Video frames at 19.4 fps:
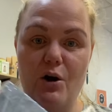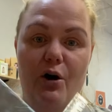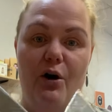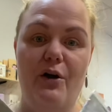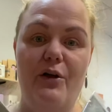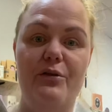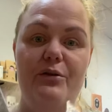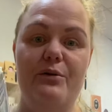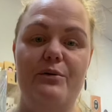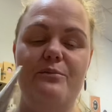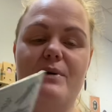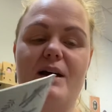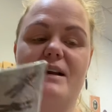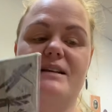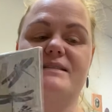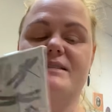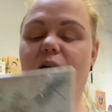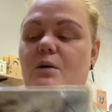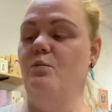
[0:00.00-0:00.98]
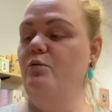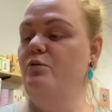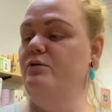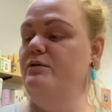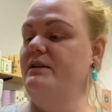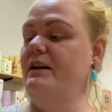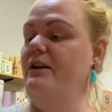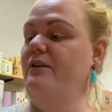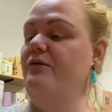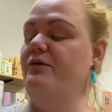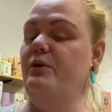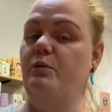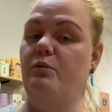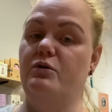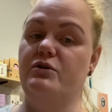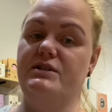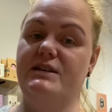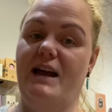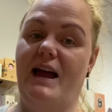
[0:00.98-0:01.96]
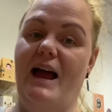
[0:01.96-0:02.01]
on them as they would if you were
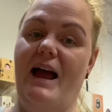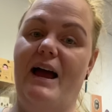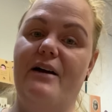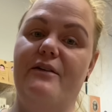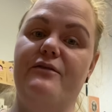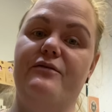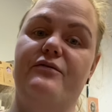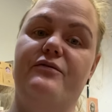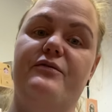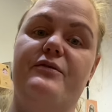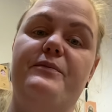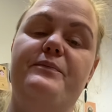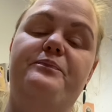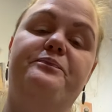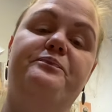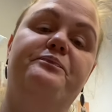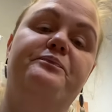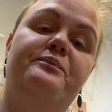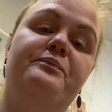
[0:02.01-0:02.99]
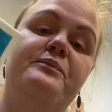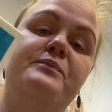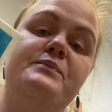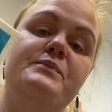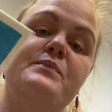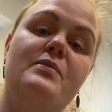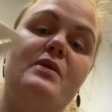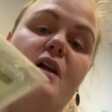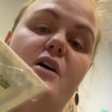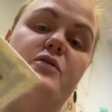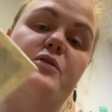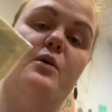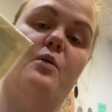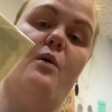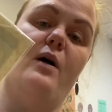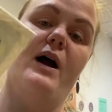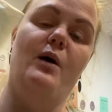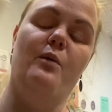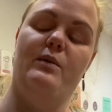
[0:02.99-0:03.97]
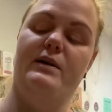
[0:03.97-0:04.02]
to have the
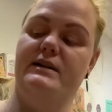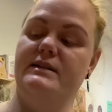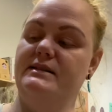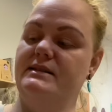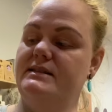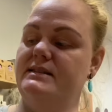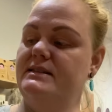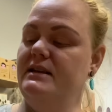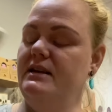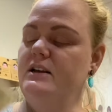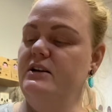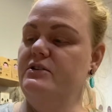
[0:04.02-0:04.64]
white ones.